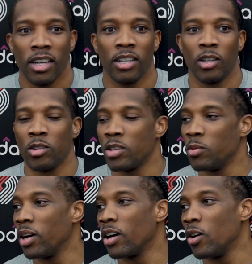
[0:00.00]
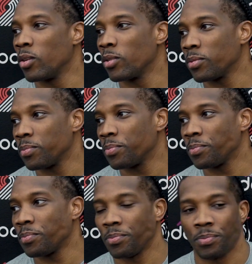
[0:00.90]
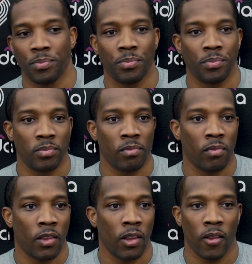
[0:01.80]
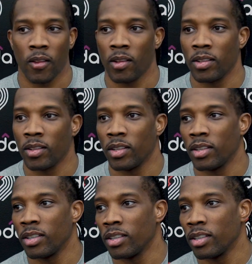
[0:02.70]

you know, see where it goes. Chauncey said you're a great dude.